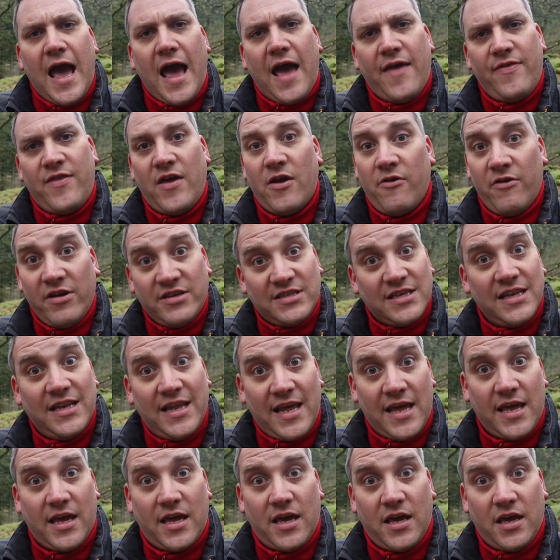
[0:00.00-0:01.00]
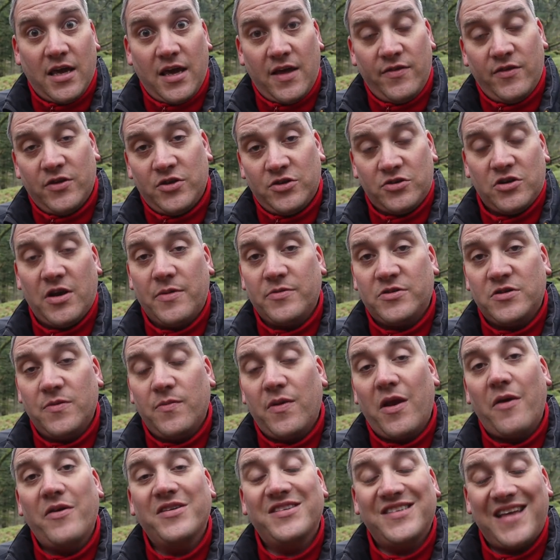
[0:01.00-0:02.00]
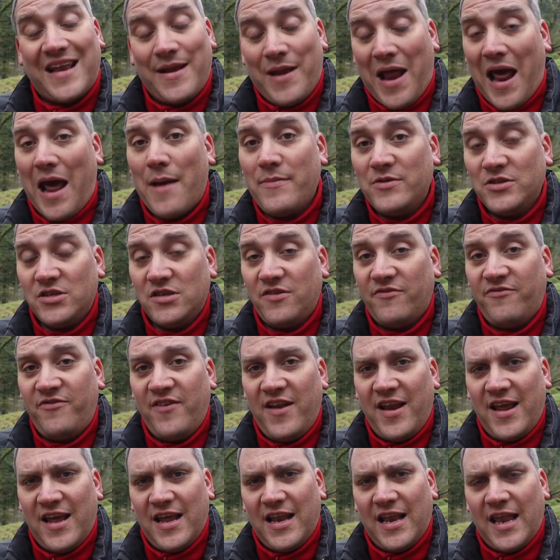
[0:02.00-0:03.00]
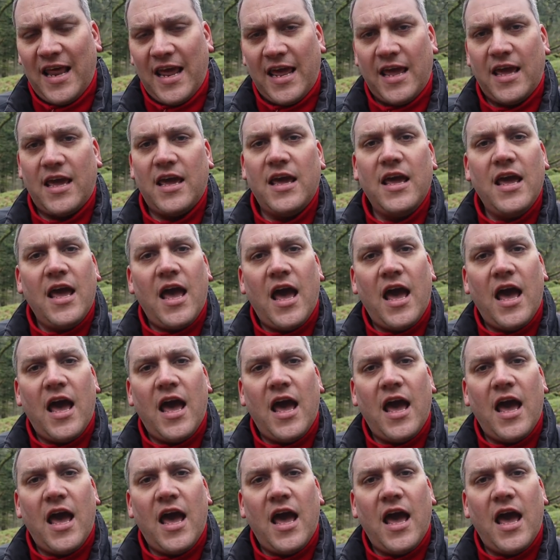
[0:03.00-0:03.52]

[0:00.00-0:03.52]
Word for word: and there is a link in the description below. It's an Amazon affiliate link.